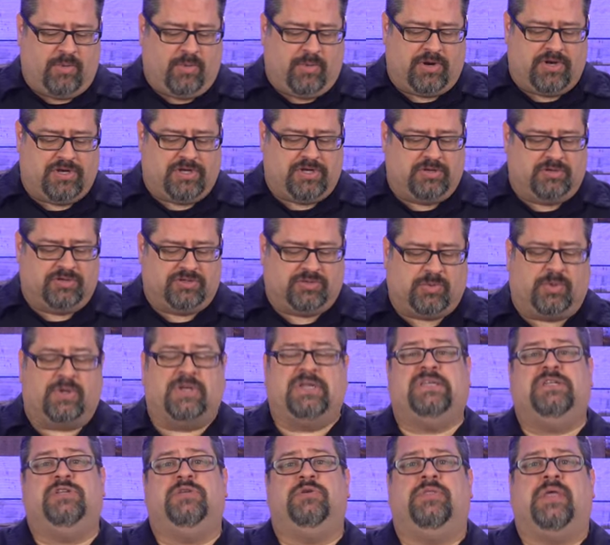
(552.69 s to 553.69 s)
we want to do is we
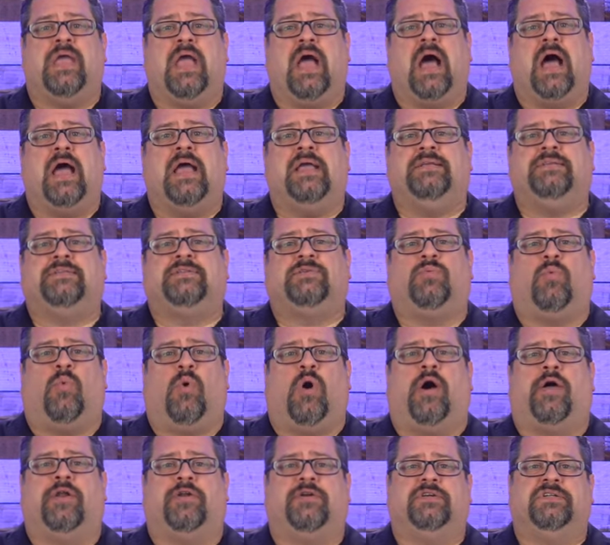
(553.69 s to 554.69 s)
want to do the ice
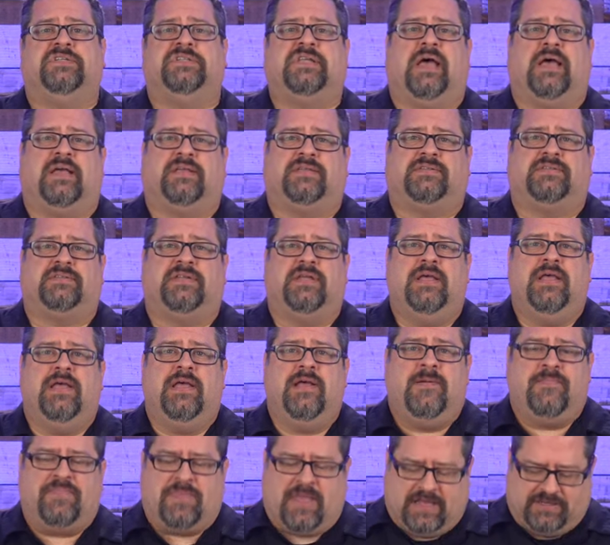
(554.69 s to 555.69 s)
water test.
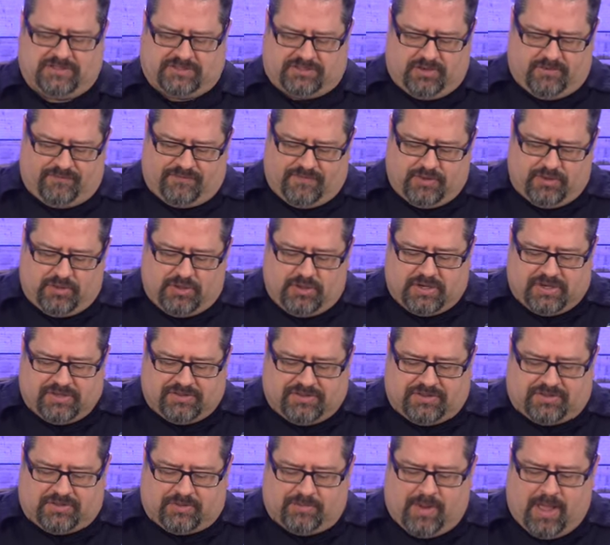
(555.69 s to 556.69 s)
And so if you look at
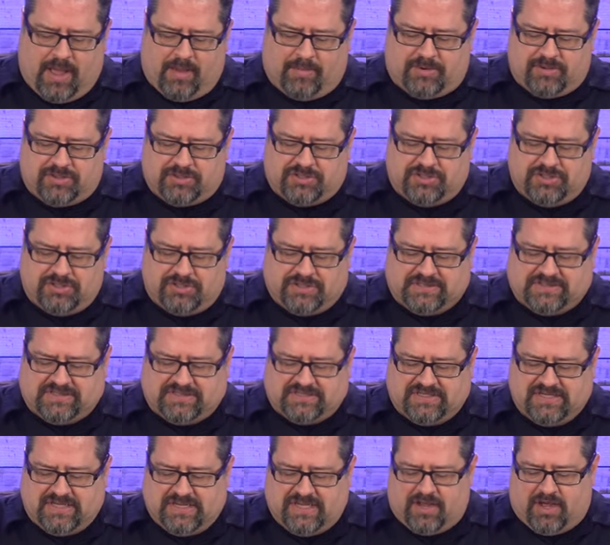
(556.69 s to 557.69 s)
the thermometers, you can
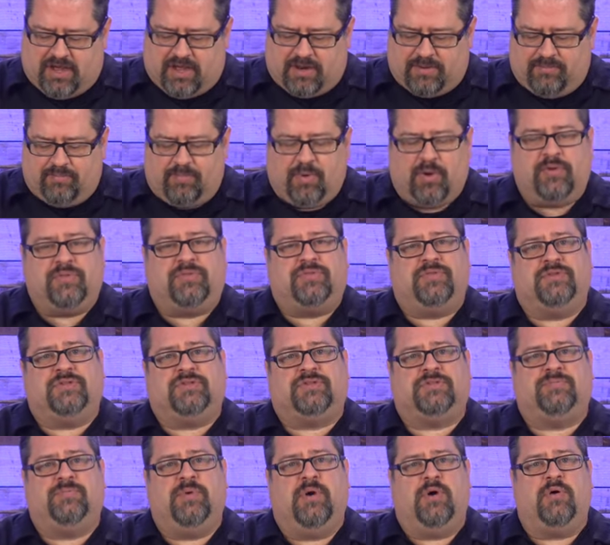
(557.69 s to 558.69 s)
see on both the
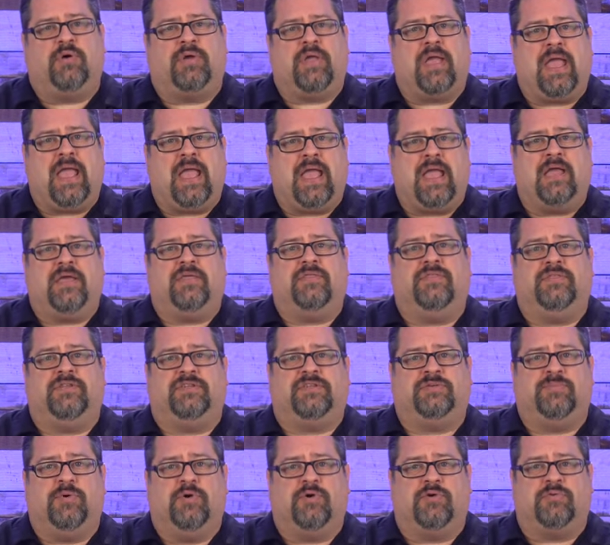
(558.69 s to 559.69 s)
Smoke and the
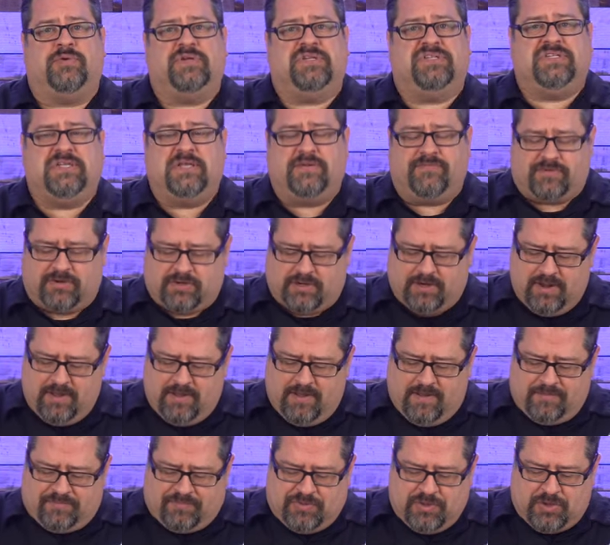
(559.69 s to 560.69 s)
Smoke receiver,
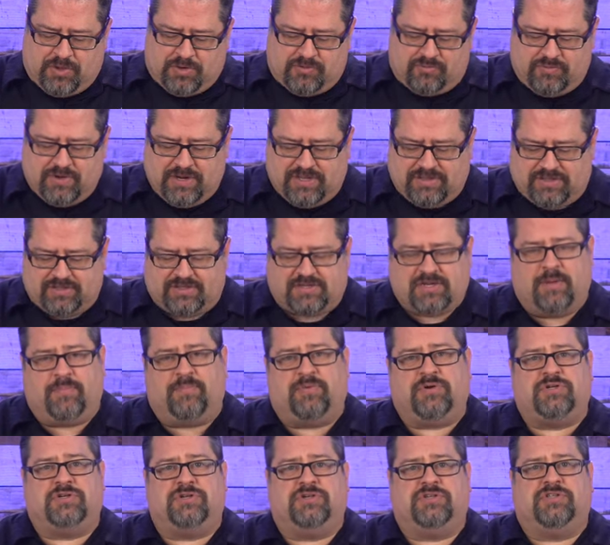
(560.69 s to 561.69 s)
you can read the
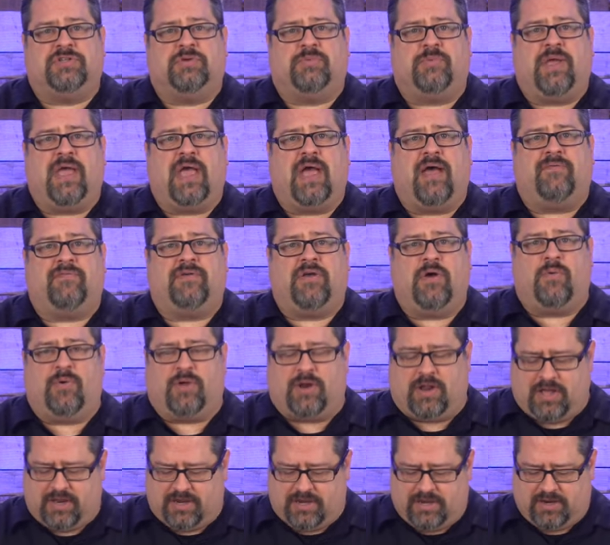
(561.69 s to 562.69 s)
temperatures that we have
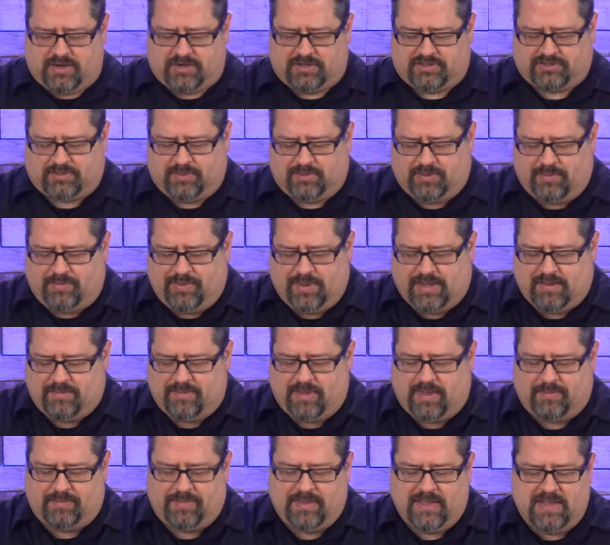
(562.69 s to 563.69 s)
going on here. So I'm going to pick them
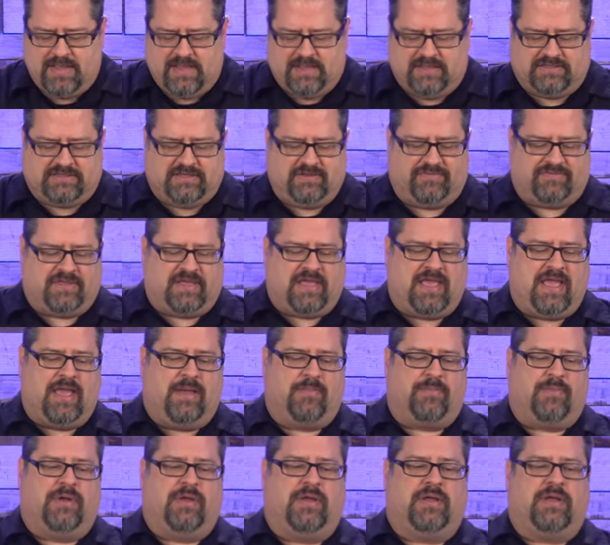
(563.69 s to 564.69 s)
up, see if the
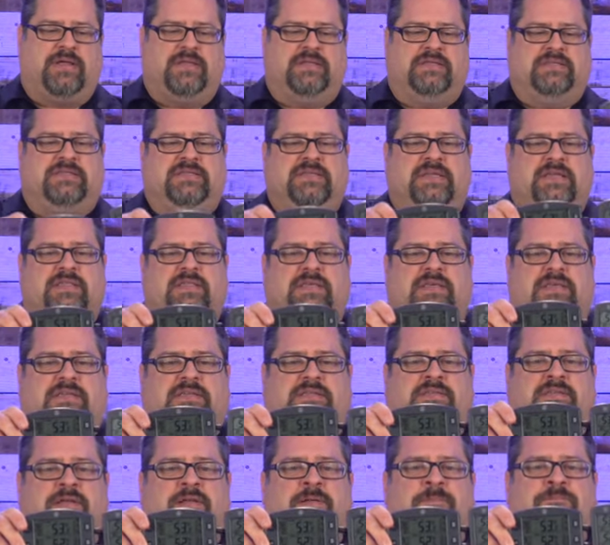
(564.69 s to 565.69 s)
camera can see
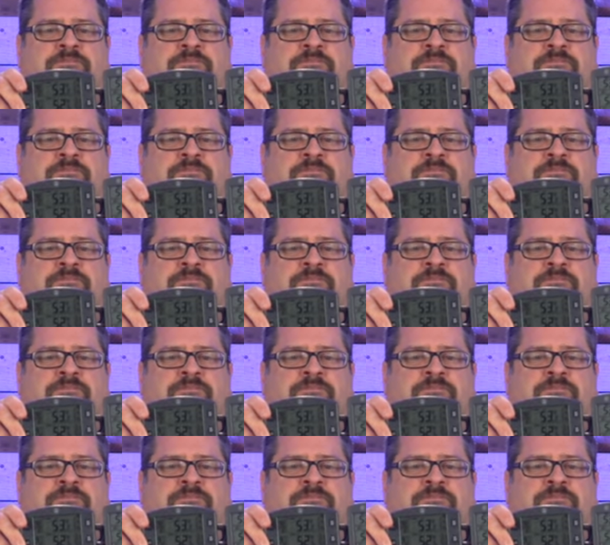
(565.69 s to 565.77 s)
these,